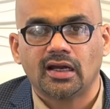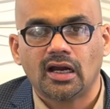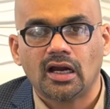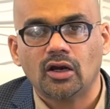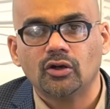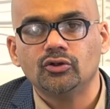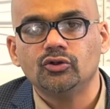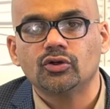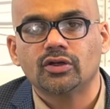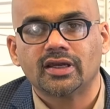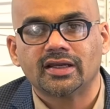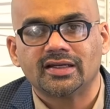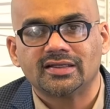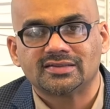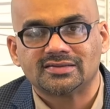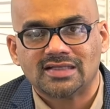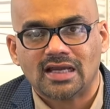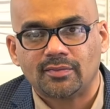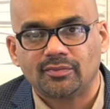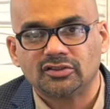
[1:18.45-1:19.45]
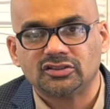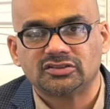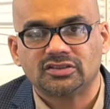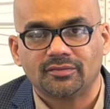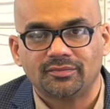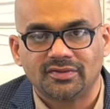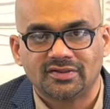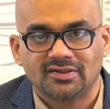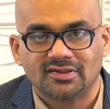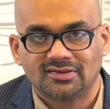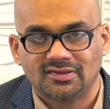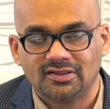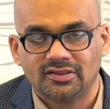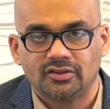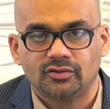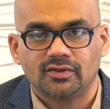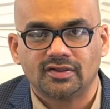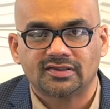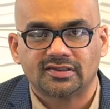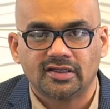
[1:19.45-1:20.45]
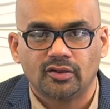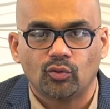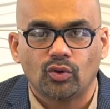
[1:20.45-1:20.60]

how you can establish the business in USA,